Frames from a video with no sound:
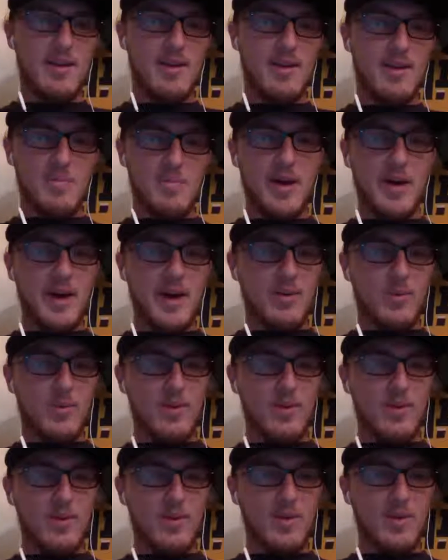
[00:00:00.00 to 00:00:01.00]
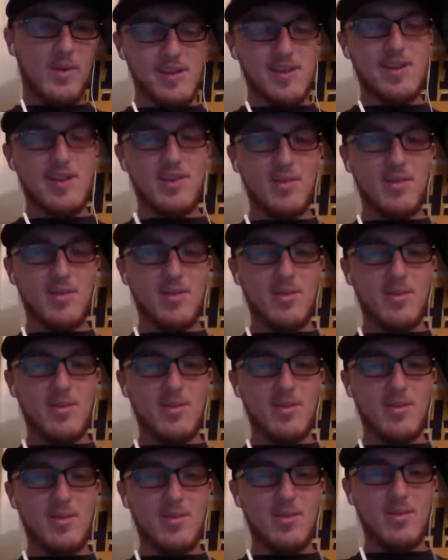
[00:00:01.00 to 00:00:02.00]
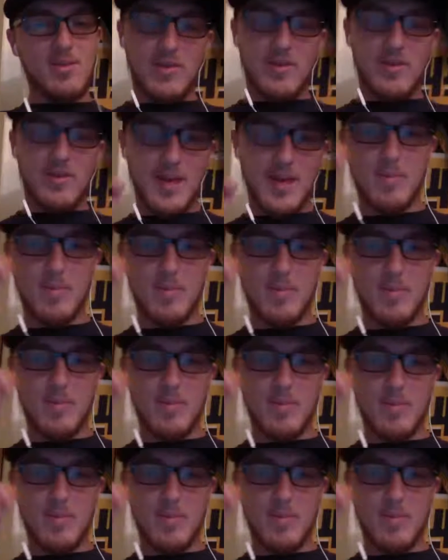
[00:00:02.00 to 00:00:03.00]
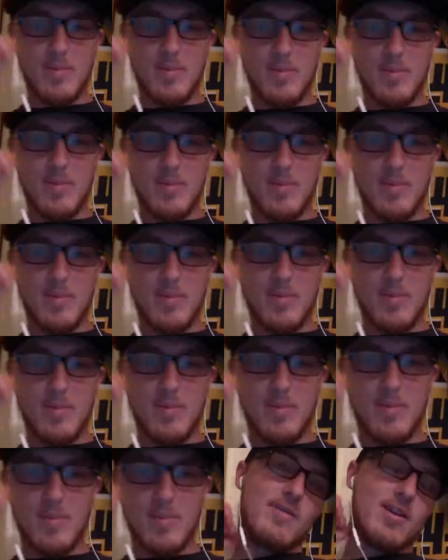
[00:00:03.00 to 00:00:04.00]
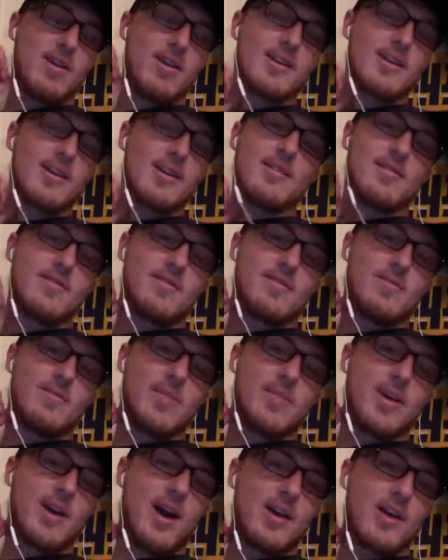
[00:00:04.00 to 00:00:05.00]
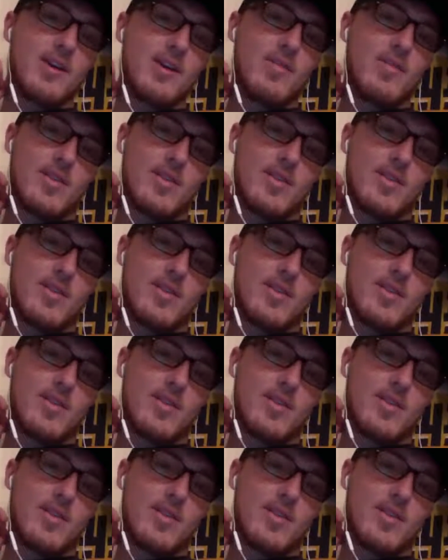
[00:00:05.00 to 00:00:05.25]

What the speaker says: But one thing that still bothers me are the big plays, and I've heard it Pagano even